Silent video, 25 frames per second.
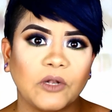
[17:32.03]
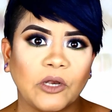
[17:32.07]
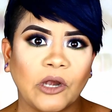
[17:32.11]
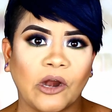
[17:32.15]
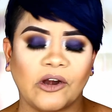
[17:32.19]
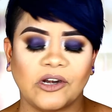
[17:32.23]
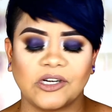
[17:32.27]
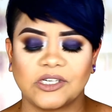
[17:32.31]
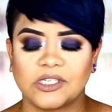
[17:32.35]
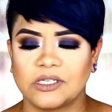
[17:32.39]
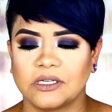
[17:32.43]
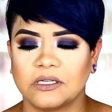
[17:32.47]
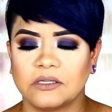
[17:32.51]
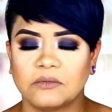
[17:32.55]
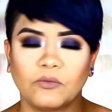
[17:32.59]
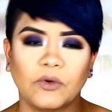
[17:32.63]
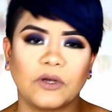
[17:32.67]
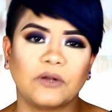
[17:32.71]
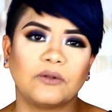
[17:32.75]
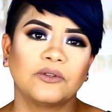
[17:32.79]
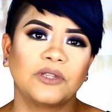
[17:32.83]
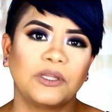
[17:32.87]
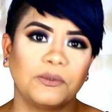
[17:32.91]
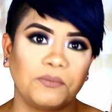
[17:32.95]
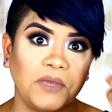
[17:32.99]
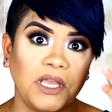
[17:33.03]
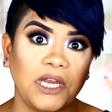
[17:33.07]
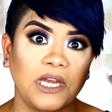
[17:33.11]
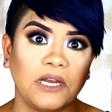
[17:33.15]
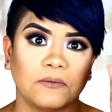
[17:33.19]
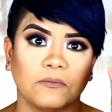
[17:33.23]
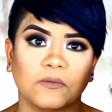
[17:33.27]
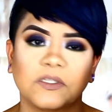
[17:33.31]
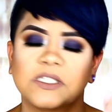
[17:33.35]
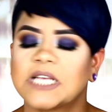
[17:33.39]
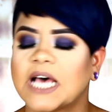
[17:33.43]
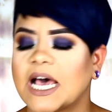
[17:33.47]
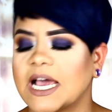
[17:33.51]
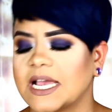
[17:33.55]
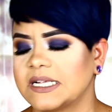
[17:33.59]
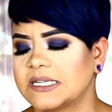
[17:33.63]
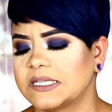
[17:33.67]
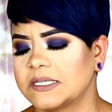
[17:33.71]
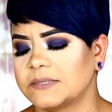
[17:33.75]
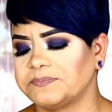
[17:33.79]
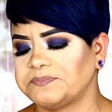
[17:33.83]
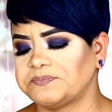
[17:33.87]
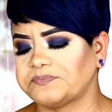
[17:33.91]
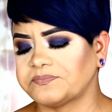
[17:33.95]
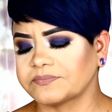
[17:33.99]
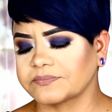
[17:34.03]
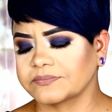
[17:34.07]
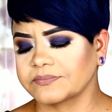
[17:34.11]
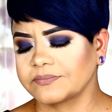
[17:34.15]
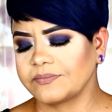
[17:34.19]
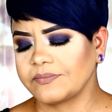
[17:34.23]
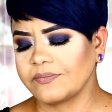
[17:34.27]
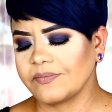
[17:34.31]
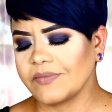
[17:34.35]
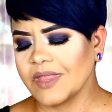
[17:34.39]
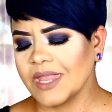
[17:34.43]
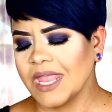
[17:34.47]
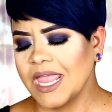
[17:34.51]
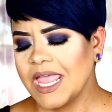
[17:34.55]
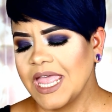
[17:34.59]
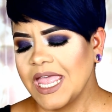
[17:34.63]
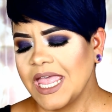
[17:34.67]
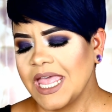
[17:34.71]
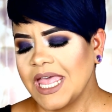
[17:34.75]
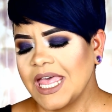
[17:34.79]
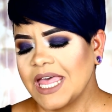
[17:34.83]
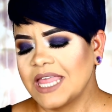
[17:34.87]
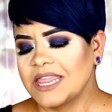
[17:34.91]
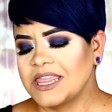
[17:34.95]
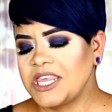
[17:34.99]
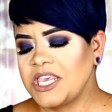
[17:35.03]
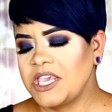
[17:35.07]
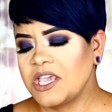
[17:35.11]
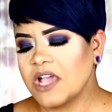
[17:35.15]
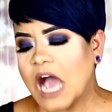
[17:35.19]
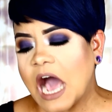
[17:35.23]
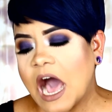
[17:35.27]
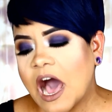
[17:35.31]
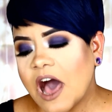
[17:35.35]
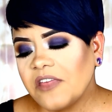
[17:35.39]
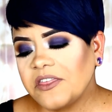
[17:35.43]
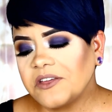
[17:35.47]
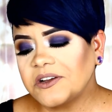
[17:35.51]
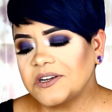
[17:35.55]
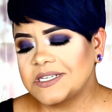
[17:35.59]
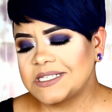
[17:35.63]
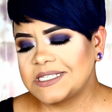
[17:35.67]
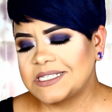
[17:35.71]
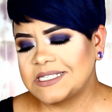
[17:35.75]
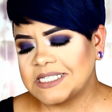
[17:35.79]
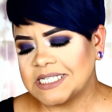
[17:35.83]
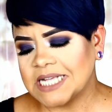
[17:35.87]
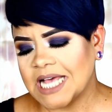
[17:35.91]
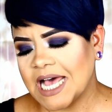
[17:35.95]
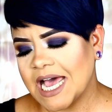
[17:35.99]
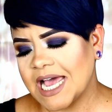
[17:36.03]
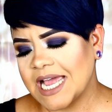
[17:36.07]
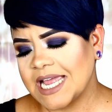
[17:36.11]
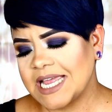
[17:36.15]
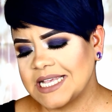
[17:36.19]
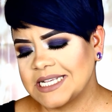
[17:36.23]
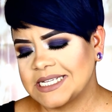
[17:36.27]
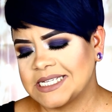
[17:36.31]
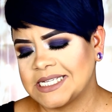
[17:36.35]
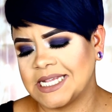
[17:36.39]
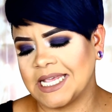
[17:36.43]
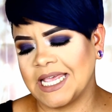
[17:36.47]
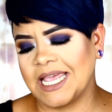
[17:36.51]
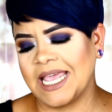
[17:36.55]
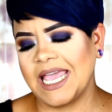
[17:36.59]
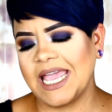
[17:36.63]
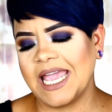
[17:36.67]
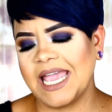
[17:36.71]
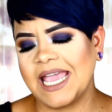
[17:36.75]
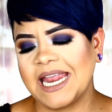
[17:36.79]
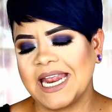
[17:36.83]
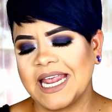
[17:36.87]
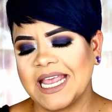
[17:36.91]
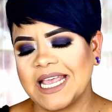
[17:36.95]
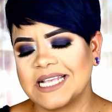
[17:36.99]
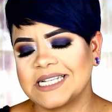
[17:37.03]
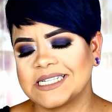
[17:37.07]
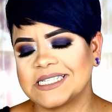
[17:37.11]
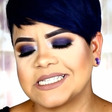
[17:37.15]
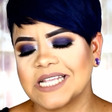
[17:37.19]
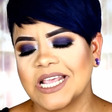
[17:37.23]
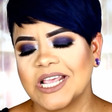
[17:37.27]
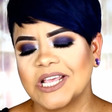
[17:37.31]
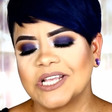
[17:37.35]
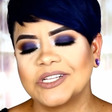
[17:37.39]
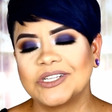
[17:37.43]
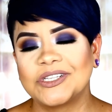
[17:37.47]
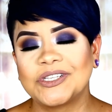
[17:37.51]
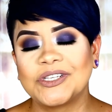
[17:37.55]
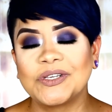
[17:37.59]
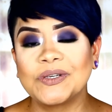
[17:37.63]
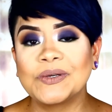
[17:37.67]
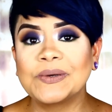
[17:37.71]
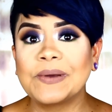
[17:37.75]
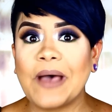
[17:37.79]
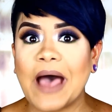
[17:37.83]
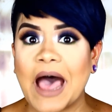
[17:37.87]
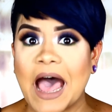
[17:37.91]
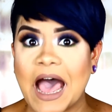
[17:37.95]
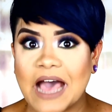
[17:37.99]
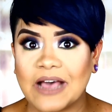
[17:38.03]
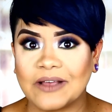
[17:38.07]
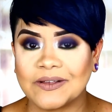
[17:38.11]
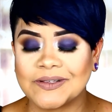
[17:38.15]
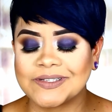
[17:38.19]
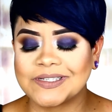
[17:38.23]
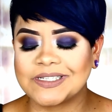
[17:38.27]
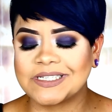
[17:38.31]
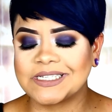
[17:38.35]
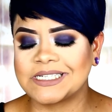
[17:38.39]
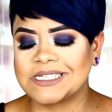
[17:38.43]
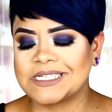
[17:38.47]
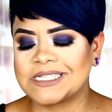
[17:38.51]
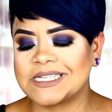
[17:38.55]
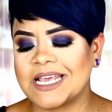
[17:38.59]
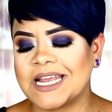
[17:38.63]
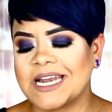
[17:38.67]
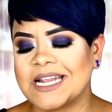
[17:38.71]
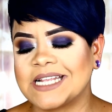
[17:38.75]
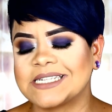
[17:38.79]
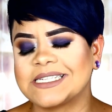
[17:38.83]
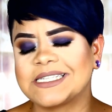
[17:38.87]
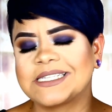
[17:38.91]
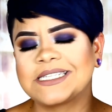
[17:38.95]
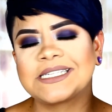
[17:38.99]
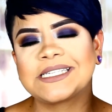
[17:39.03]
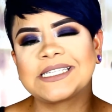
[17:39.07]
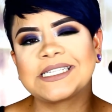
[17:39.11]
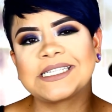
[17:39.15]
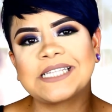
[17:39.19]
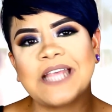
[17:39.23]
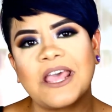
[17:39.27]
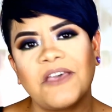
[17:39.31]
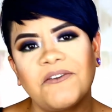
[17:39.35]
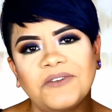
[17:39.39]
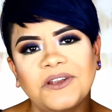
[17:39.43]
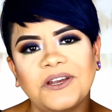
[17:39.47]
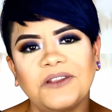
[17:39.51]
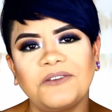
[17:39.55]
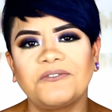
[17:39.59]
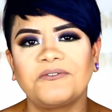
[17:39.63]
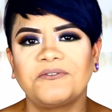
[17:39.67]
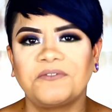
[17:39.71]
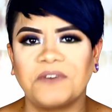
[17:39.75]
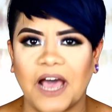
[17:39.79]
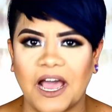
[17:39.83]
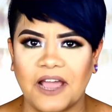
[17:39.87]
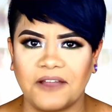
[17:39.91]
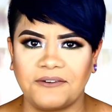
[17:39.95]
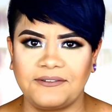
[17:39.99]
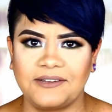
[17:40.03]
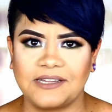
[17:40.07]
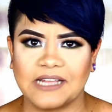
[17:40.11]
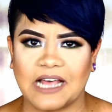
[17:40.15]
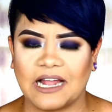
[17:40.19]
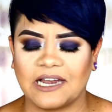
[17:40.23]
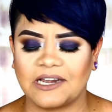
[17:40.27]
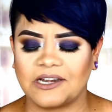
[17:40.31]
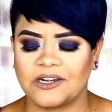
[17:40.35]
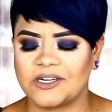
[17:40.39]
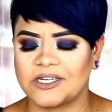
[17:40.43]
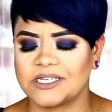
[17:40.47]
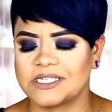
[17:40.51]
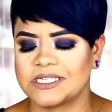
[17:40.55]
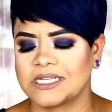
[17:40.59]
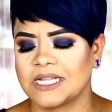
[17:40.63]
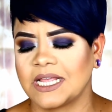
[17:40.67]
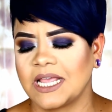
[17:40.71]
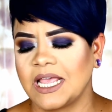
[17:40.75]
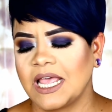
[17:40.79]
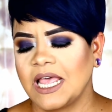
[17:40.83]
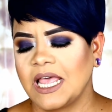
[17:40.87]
the medium size. The other size is 2 ounces. It is $75.